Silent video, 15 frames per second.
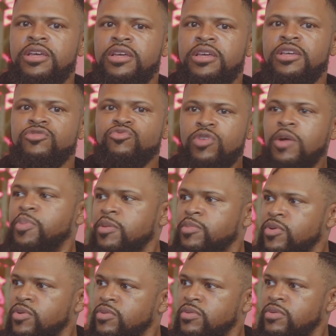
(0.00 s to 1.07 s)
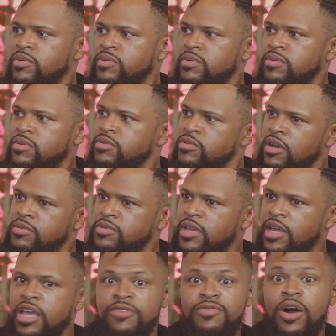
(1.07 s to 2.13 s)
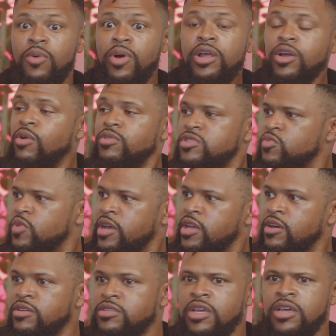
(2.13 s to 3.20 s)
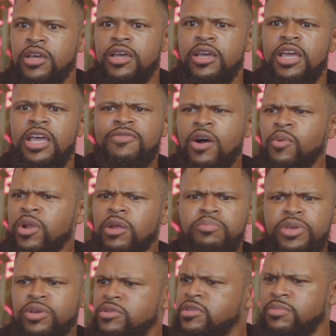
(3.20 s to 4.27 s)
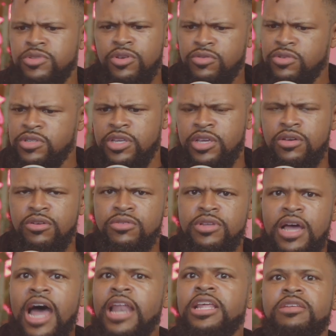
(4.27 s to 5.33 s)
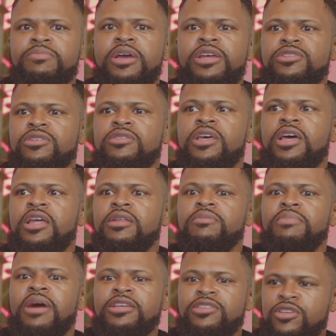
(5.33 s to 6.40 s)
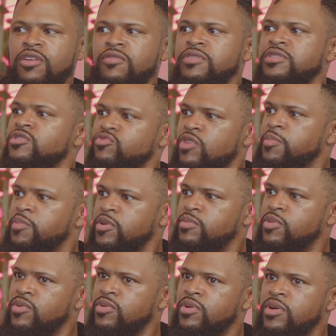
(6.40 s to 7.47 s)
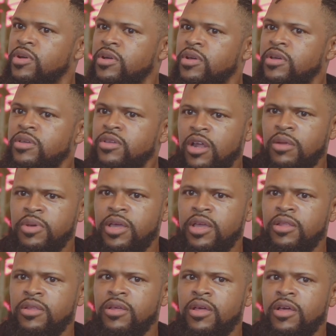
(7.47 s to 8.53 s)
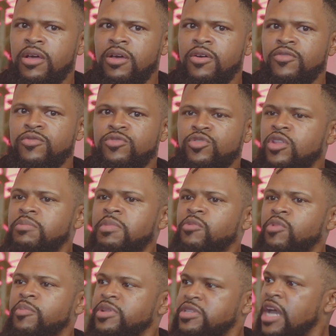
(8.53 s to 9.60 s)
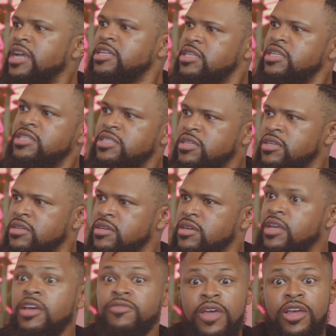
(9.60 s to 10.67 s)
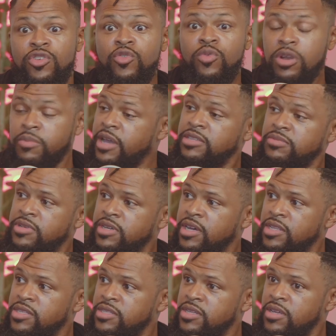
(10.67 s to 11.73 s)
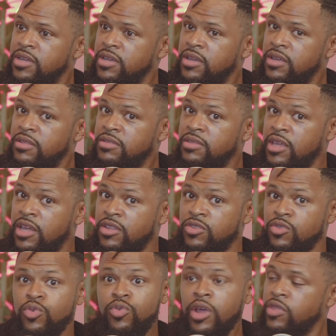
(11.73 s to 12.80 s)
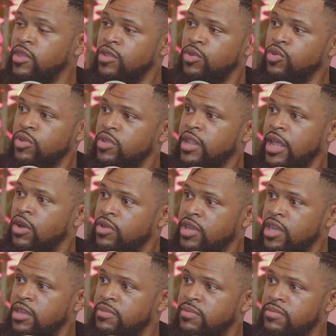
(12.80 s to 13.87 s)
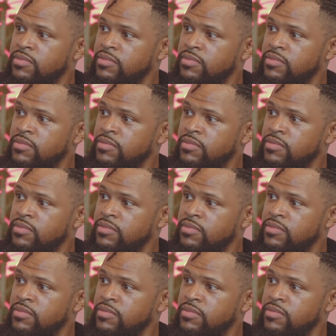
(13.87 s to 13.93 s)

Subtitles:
is reputable. You know what I'm saying? If I want to go somewhere else, if I want to build up certain skills, I need to make sure that my service is reputable. You know what I mean? So that my reputation is good. If they do want to make some cuts, then who do you think they're going to keep?